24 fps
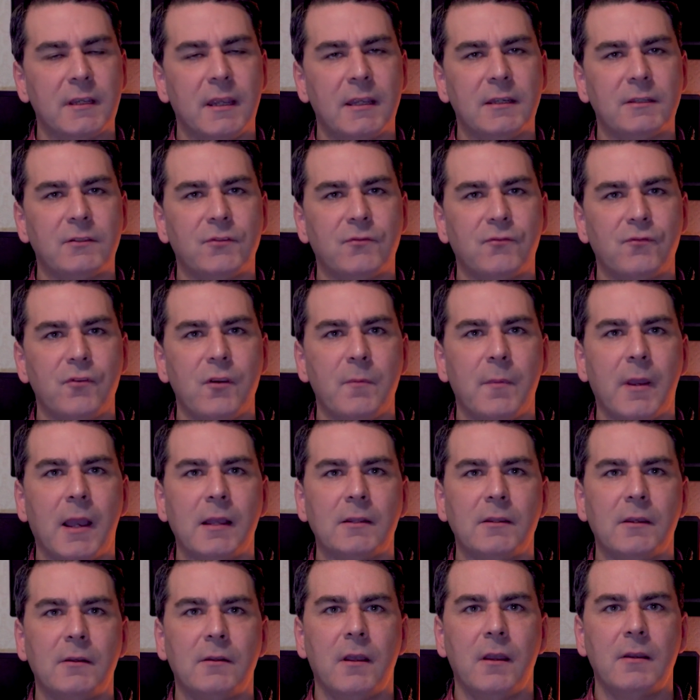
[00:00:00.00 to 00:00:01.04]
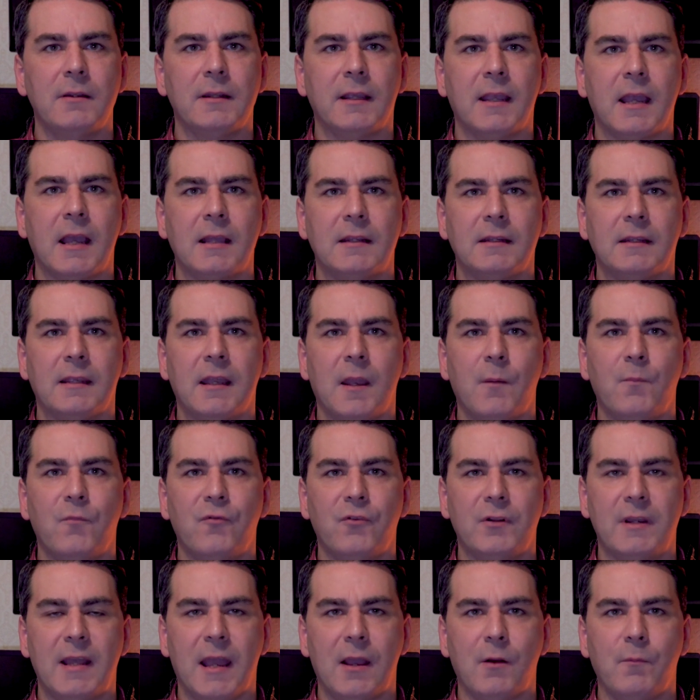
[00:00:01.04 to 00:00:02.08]
It's true that I don't own a Canon
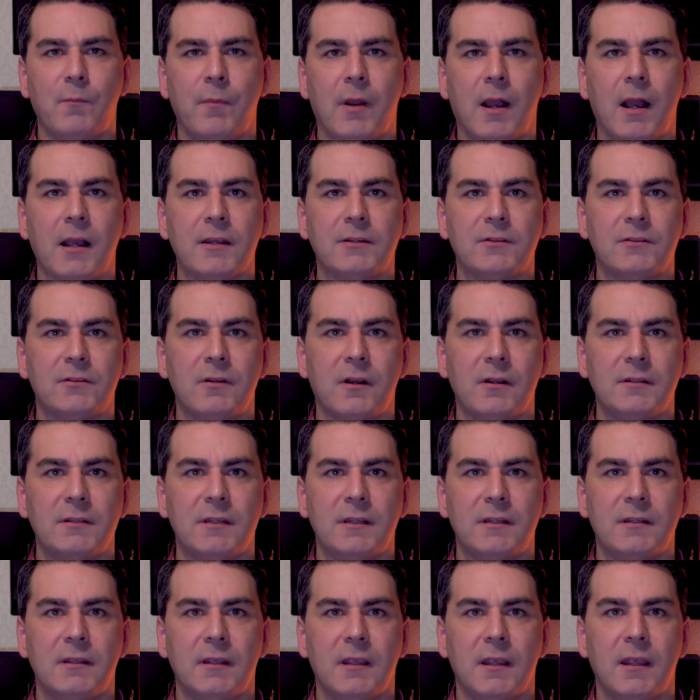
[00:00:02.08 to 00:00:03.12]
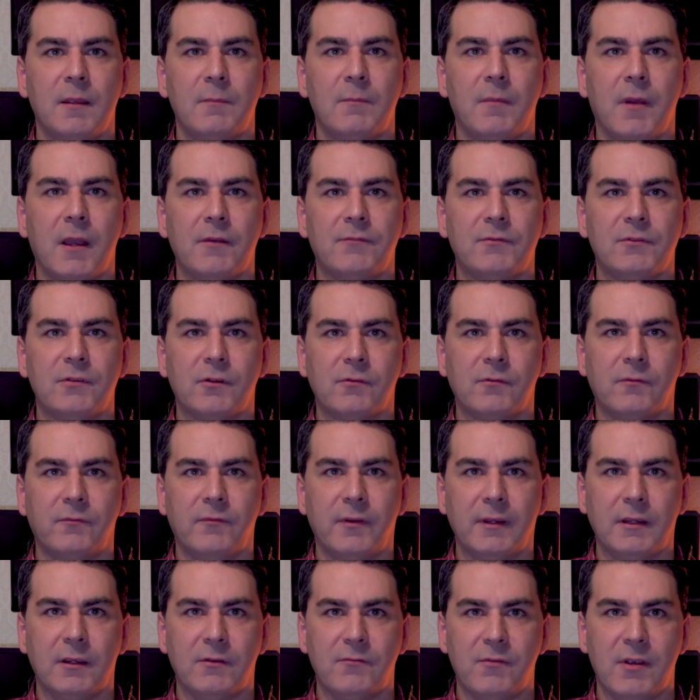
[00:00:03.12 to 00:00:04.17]
camera now, but I started my
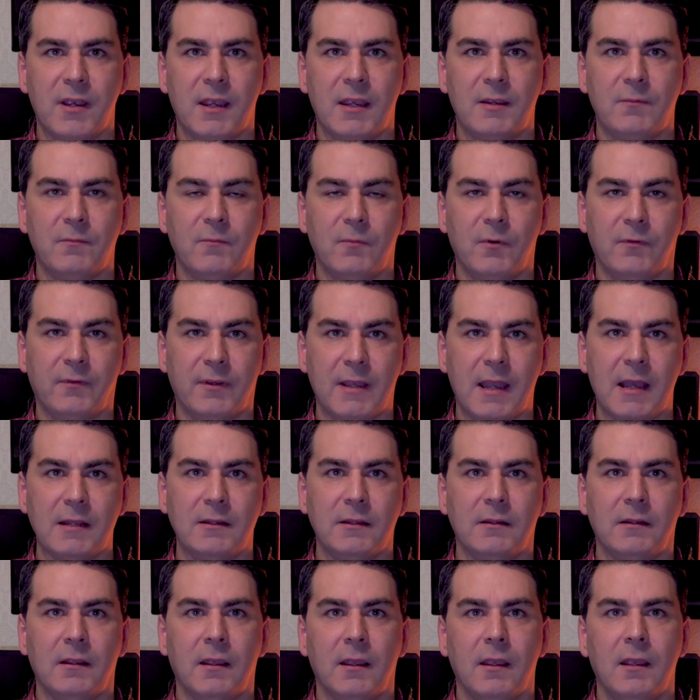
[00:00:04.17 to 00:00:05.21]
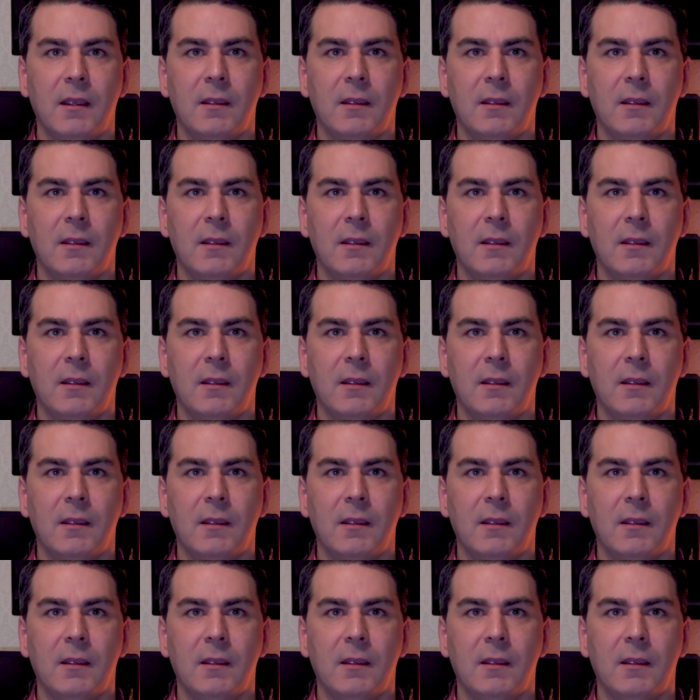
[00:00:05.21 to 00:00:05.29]
photography career with Canon.